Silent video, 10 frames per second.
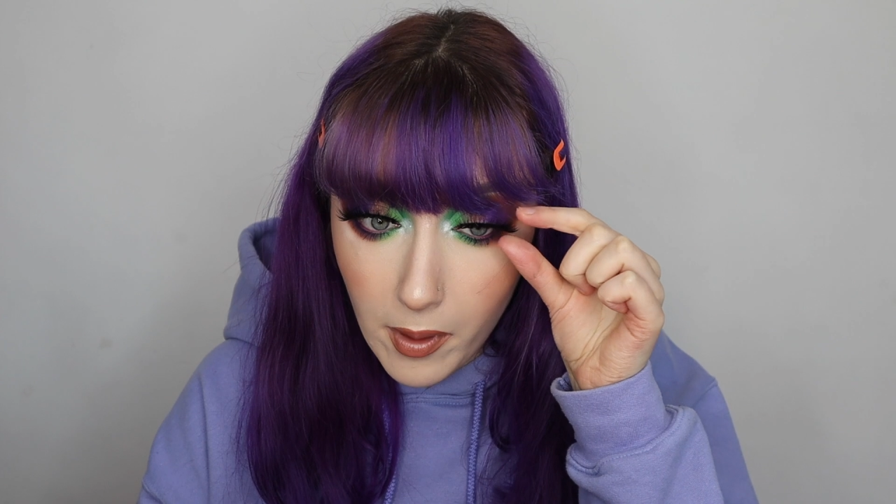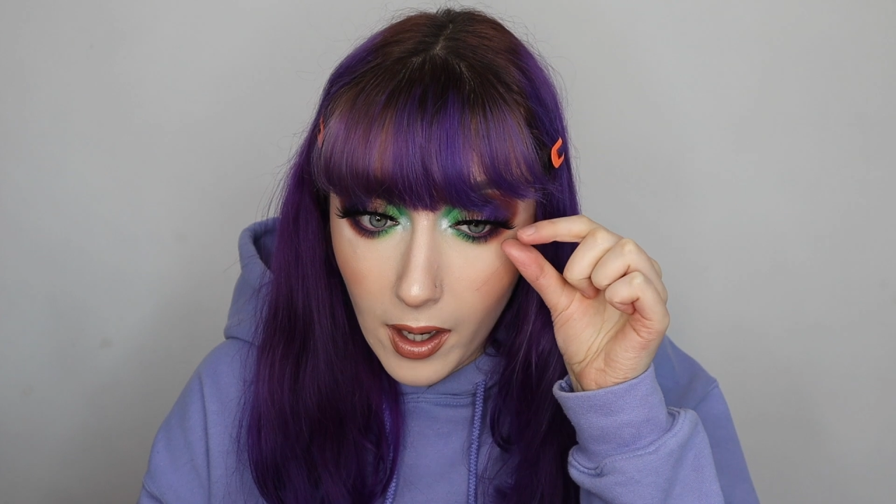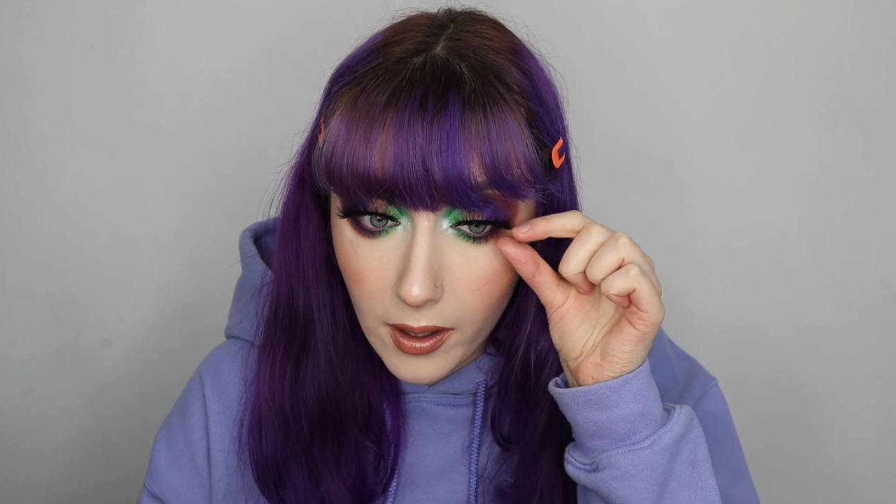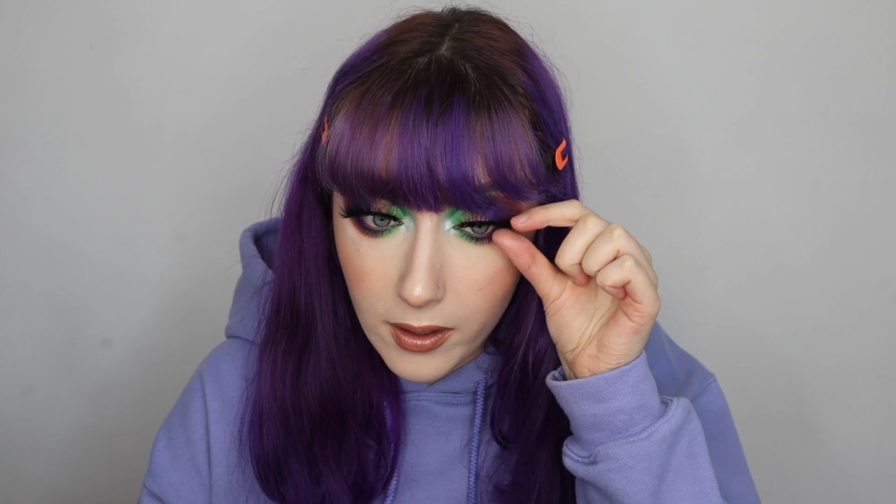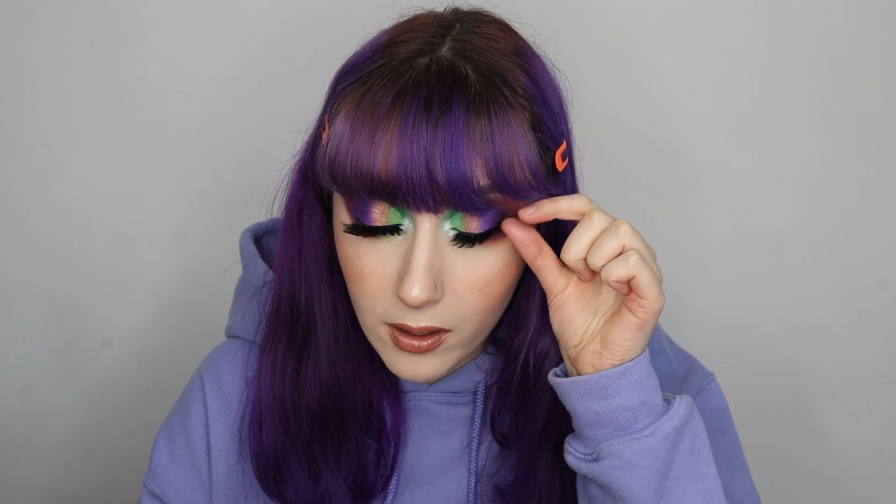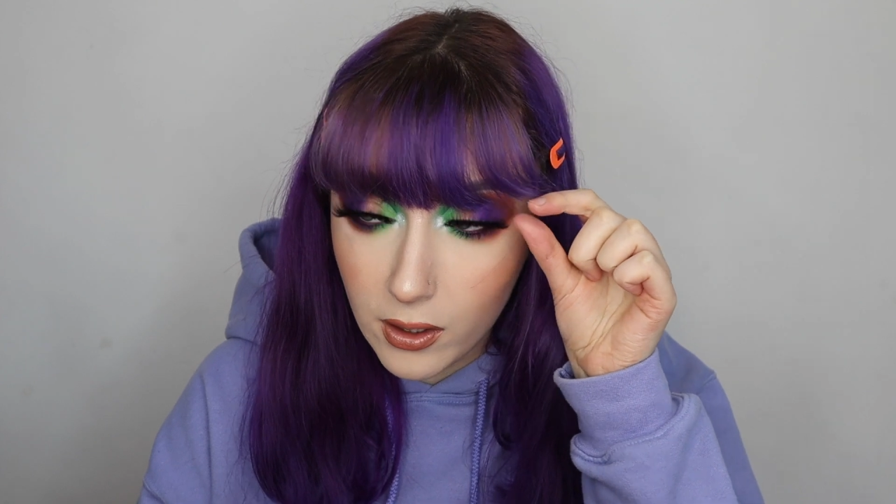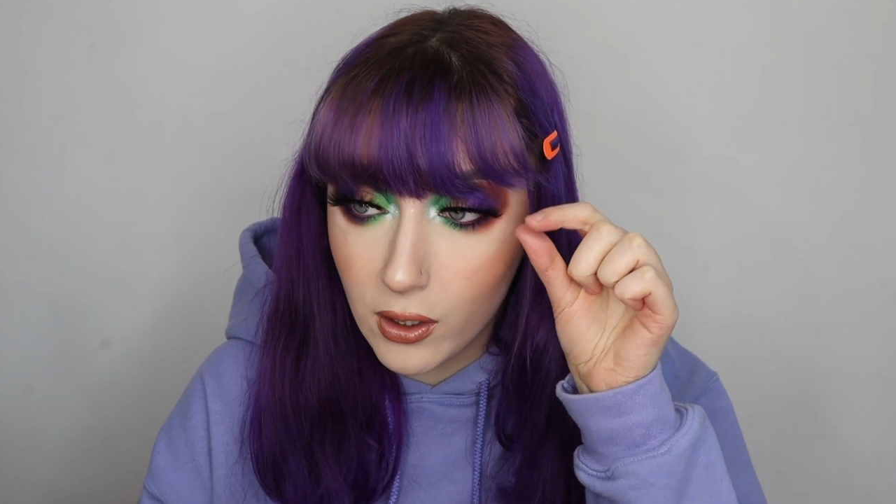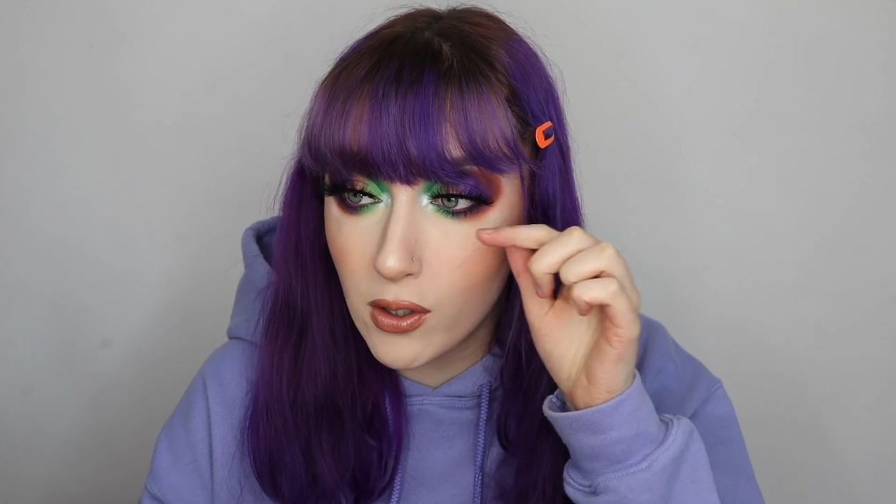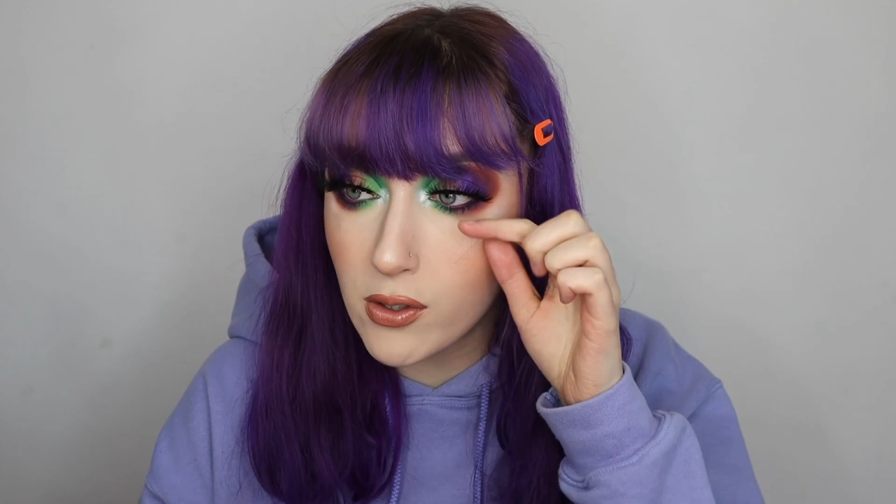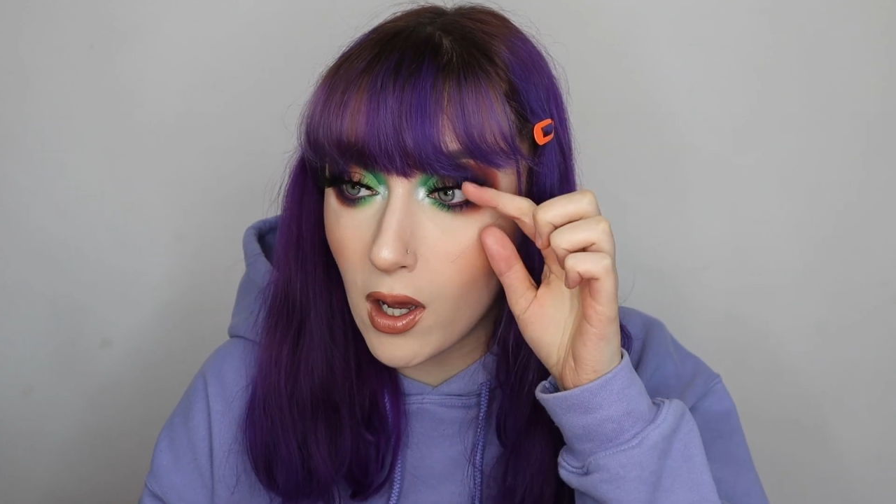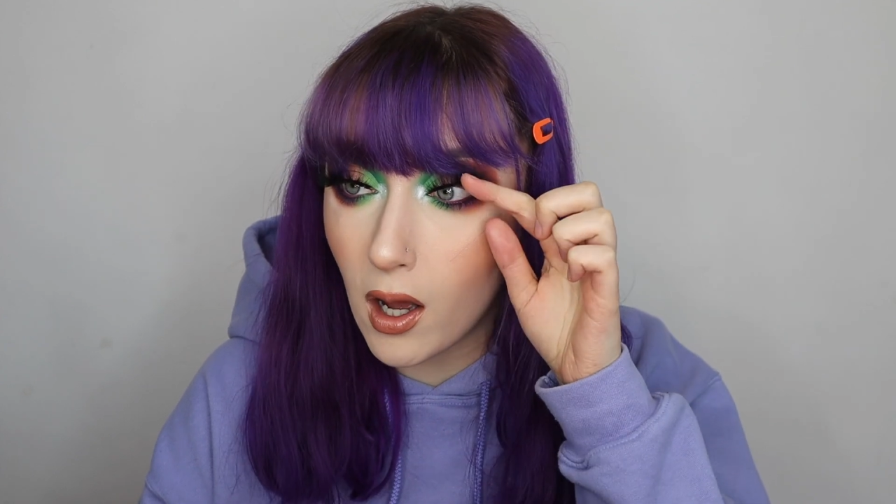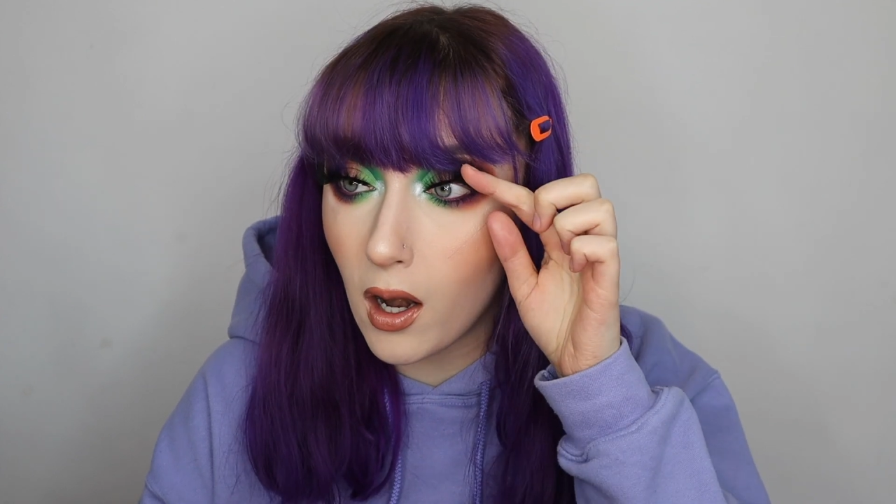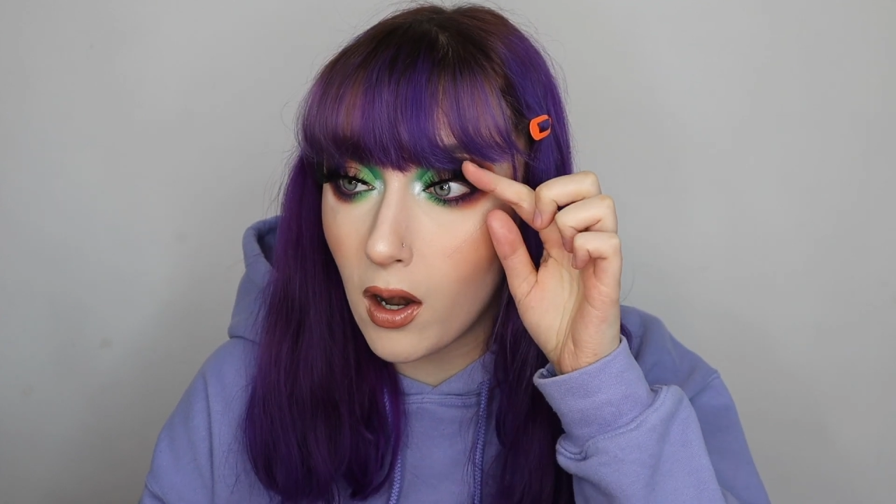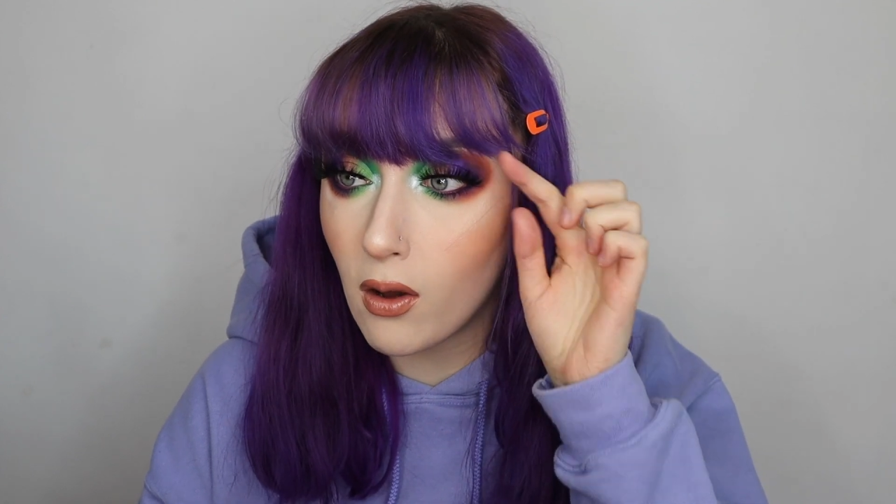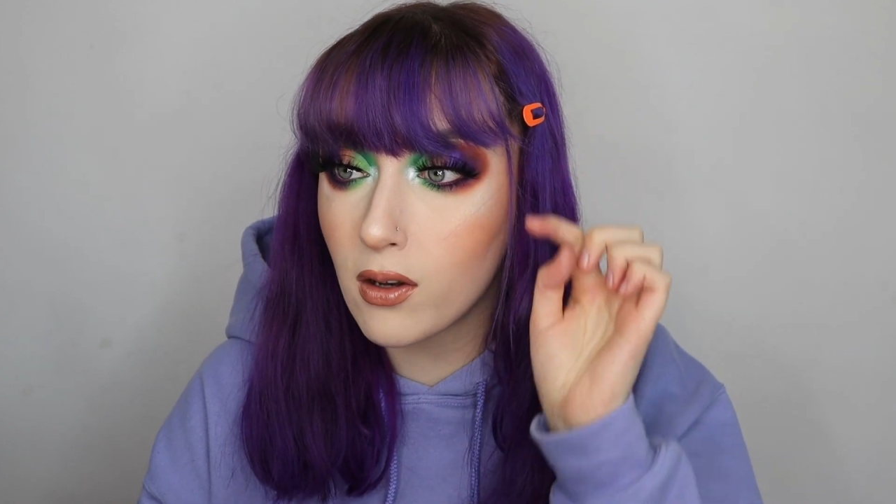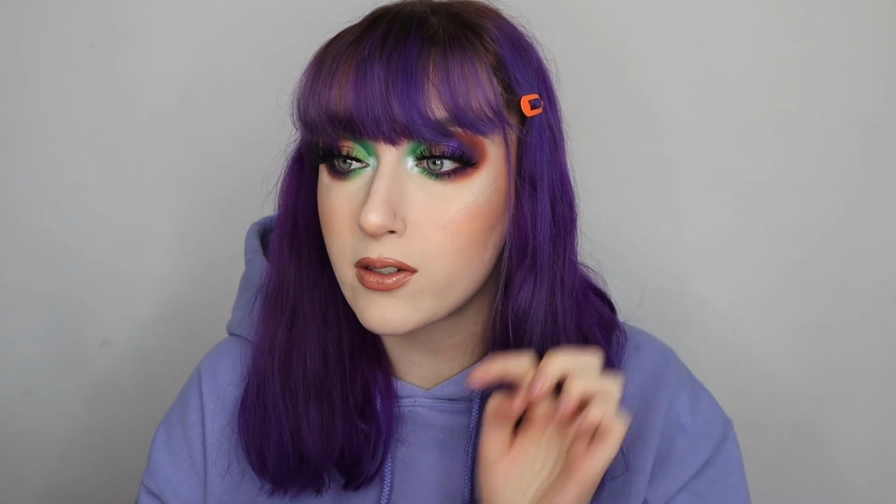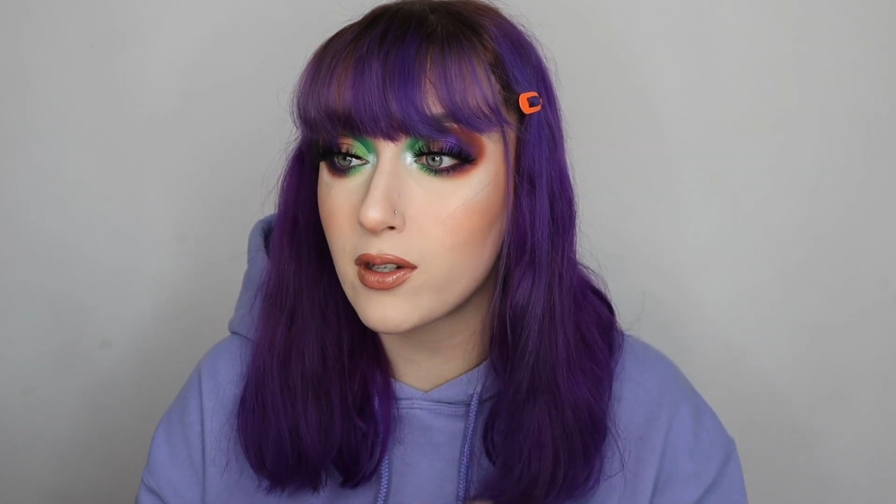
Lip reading: that I use a lot.